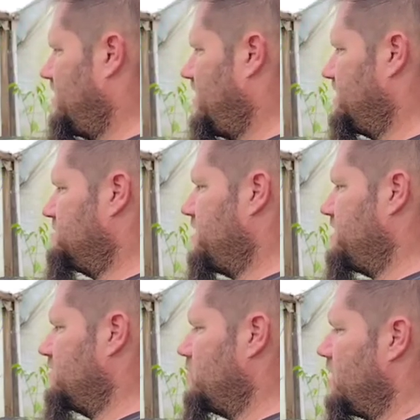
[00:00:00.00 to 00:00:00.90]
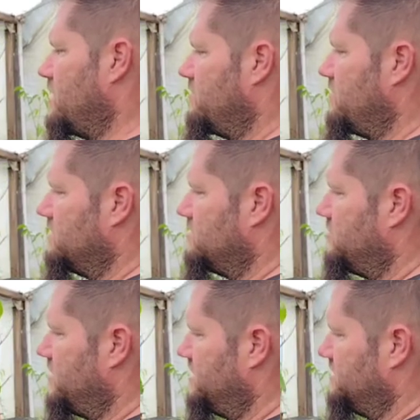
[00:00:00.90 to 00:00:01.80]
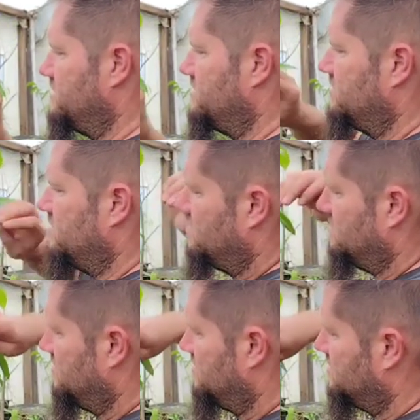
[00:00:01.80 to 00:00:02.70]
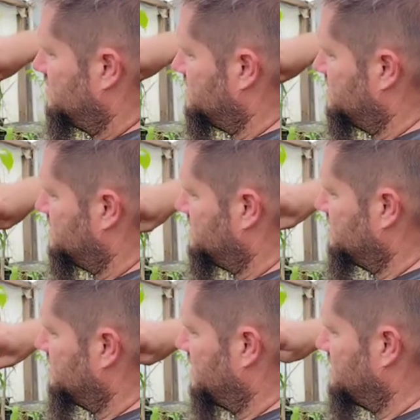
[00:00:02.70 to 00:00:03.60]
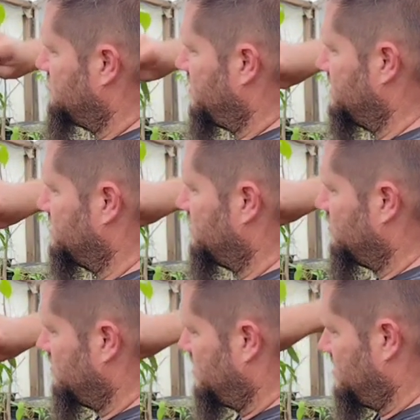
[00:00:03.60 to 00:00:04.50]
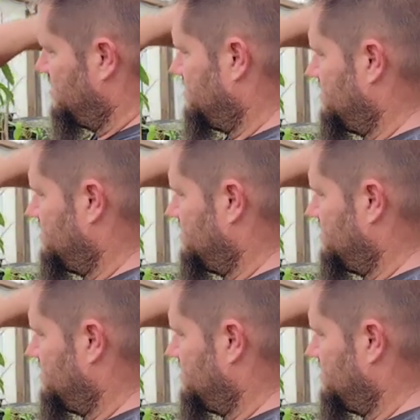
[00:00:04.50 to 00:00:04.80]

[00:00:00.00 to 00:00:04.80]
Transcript: as you're bending the wire around the branch. Don't just let the branch uh,